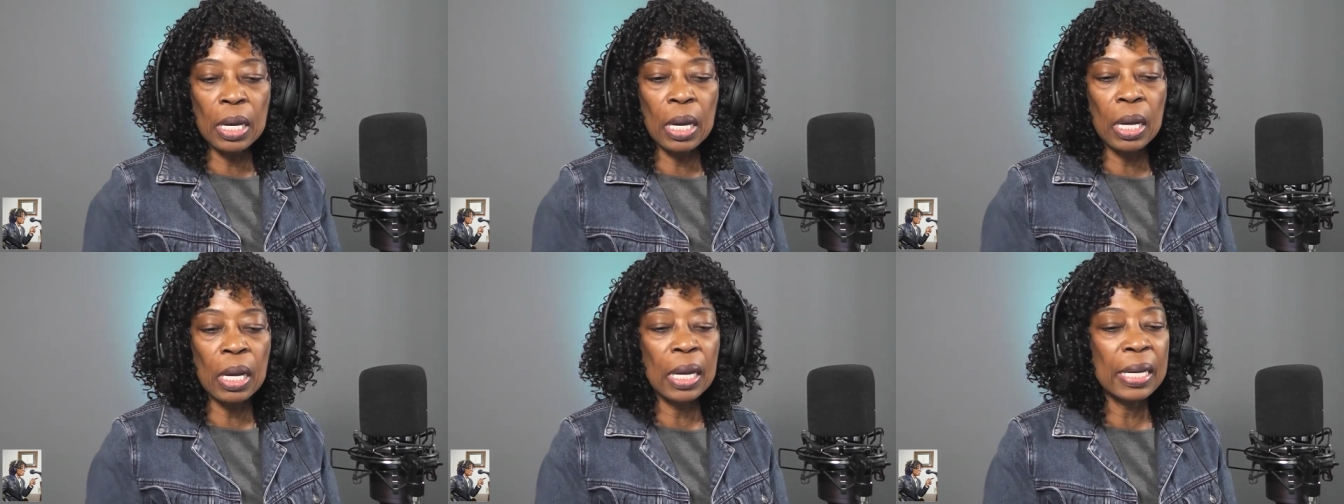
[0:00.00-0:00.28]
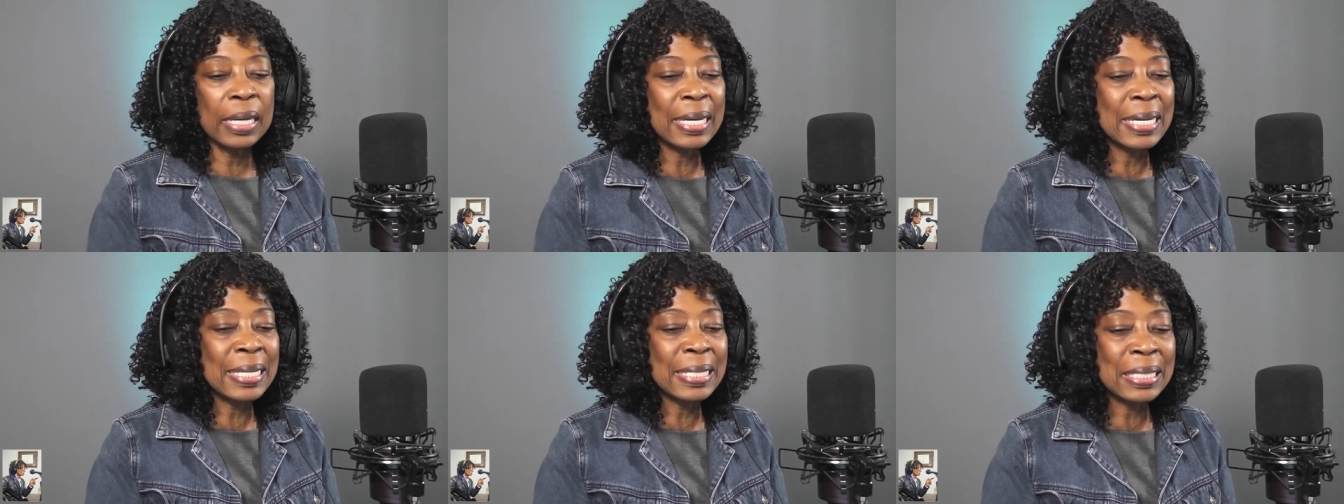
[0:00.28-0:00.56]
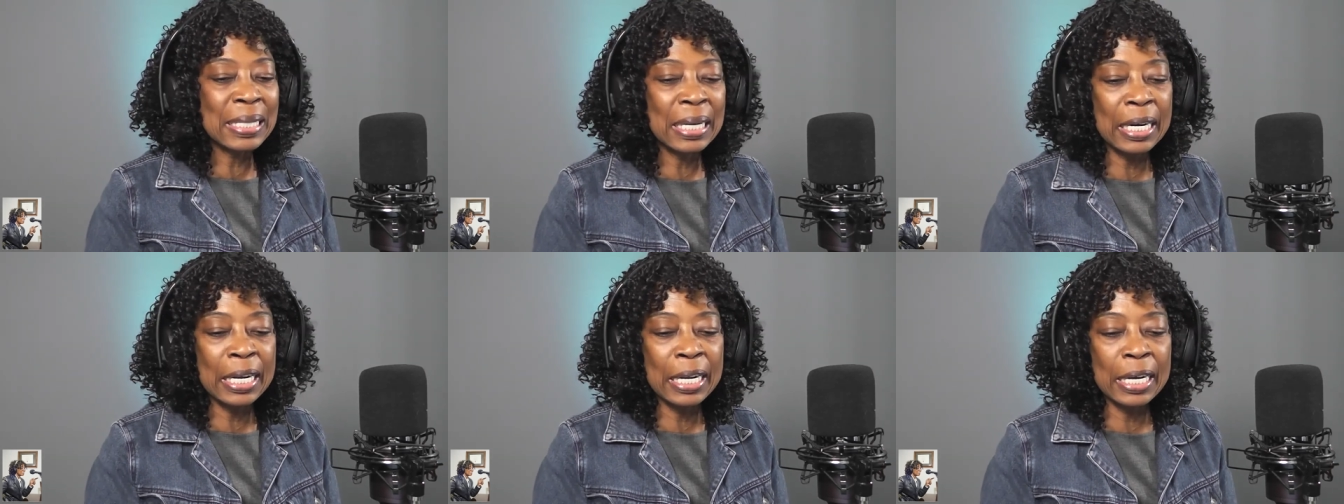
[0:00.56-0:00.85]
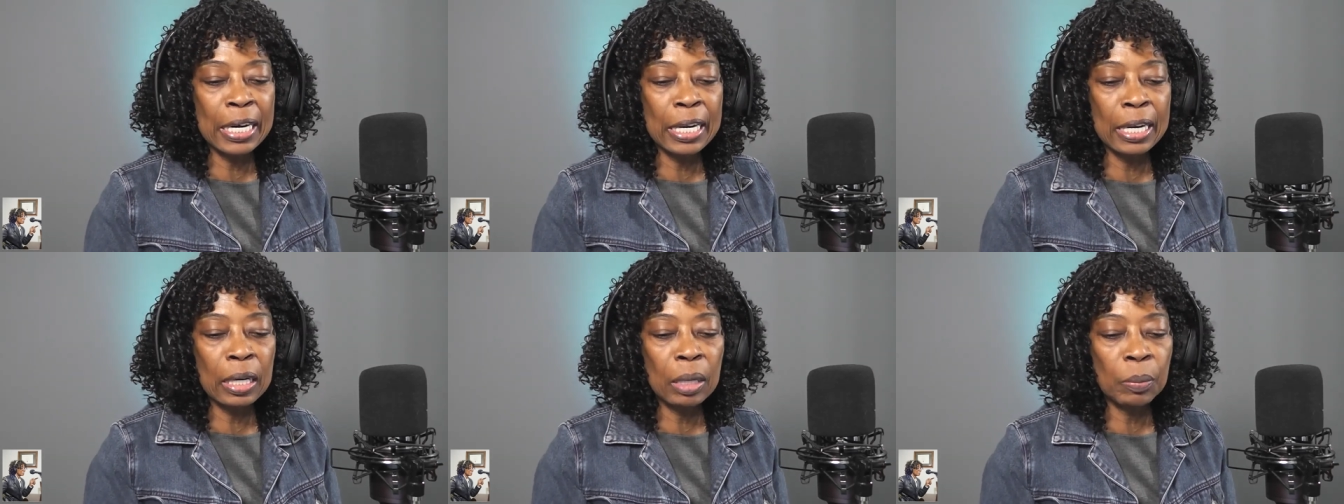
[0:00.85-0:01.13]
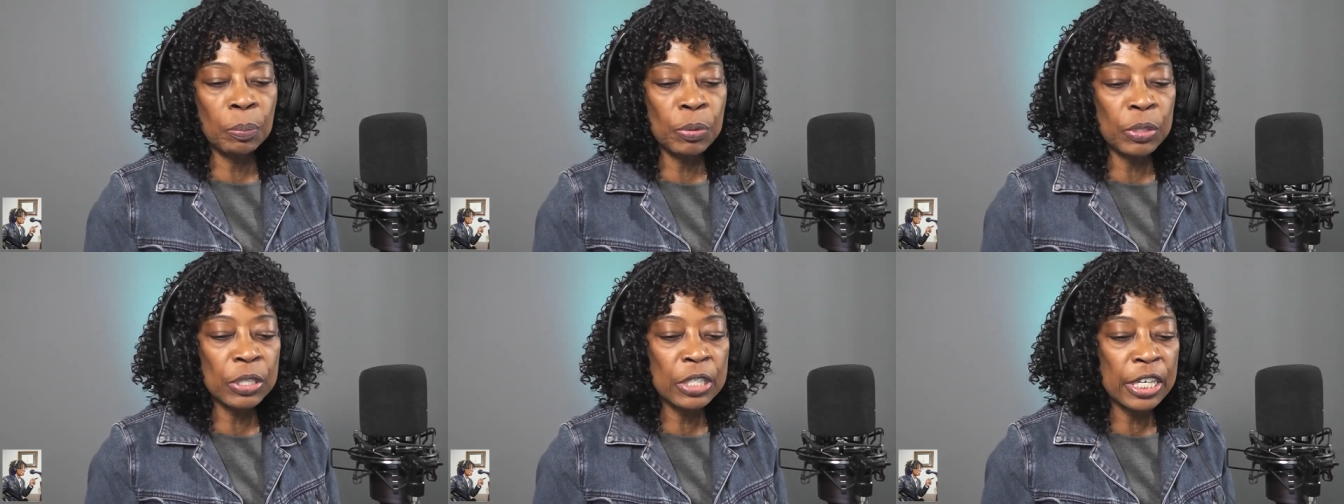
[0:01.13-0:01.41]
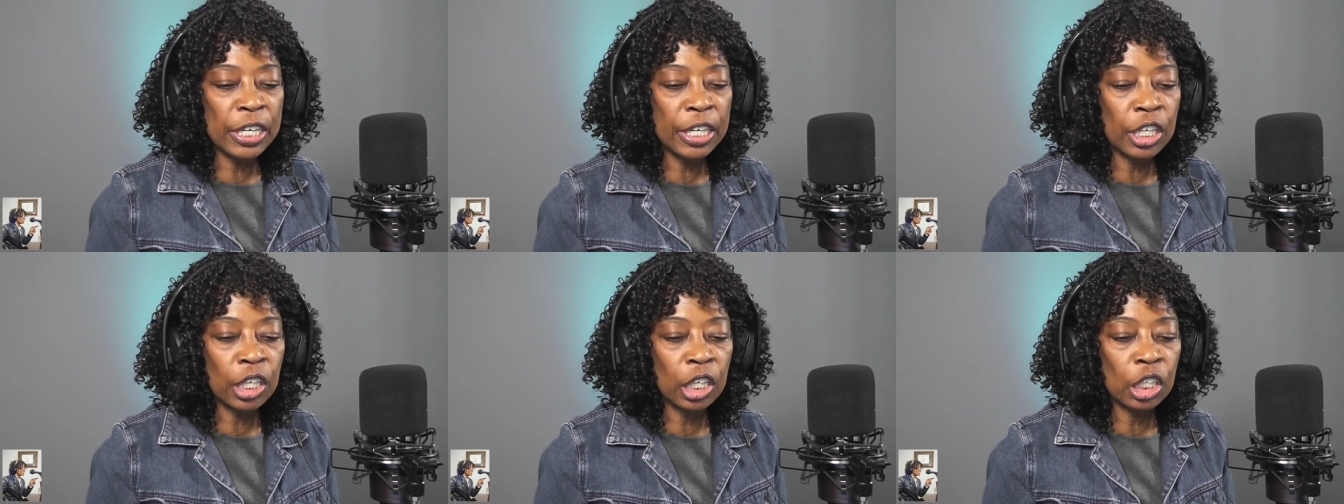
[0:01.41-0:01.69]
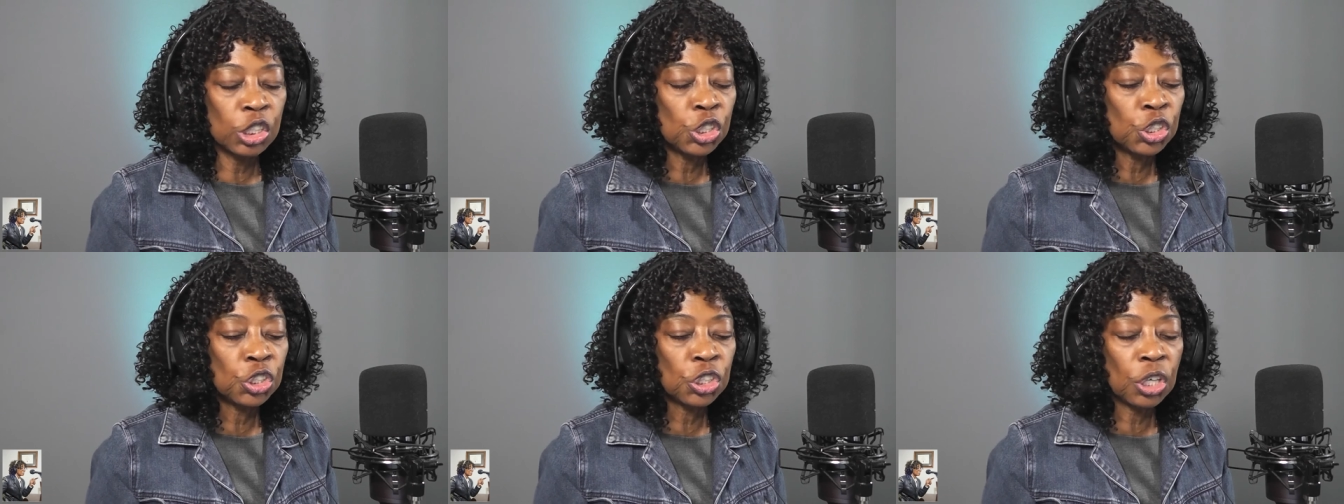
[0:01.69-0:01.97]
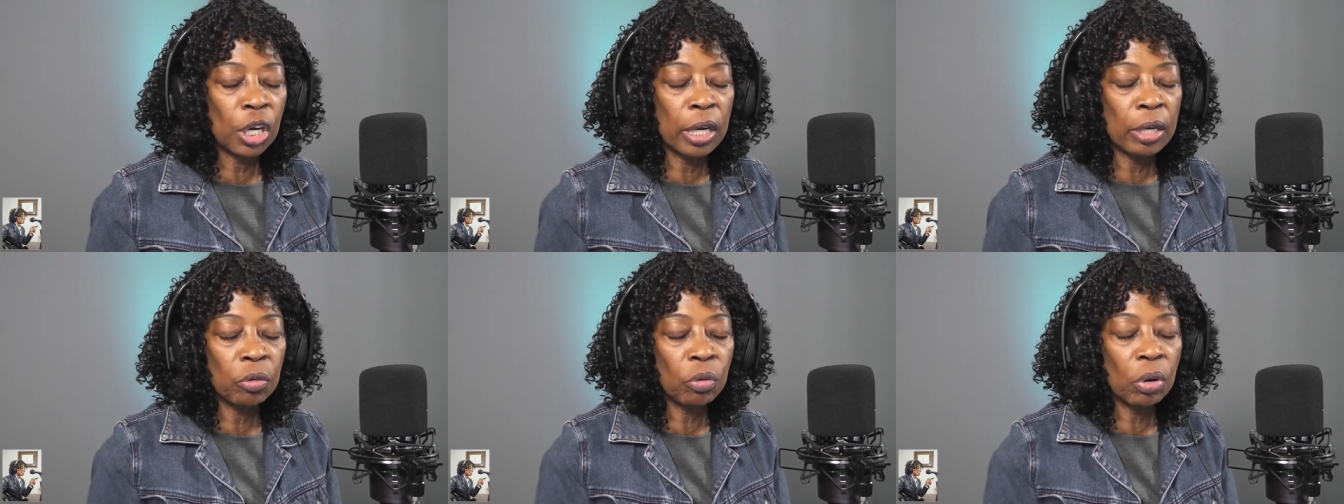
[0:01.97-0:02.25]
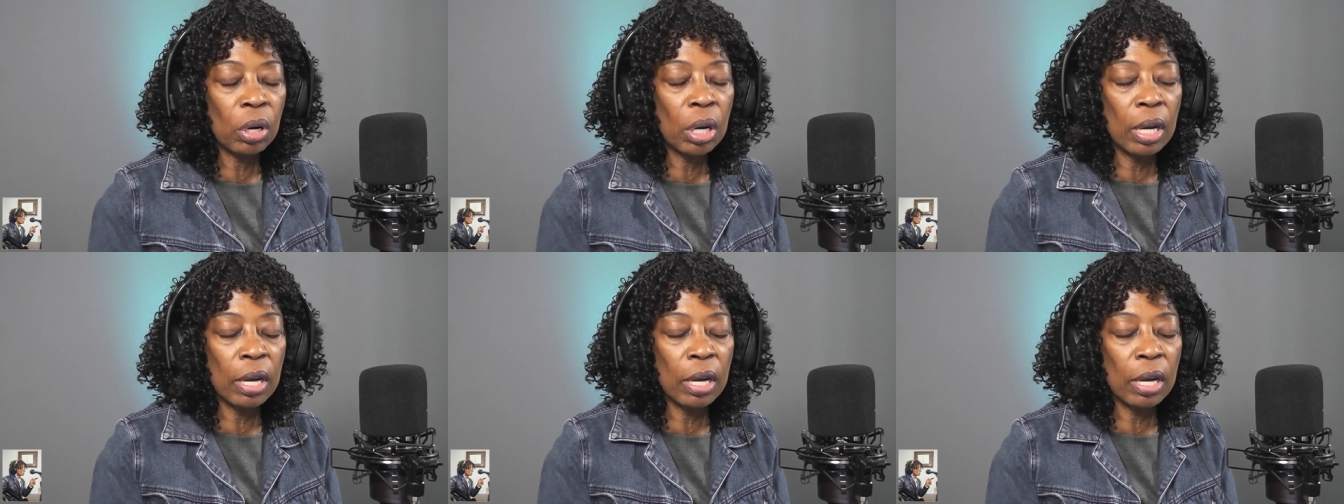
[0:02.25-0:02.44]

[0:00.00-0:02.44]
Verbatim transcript: uh, is it in any particular genre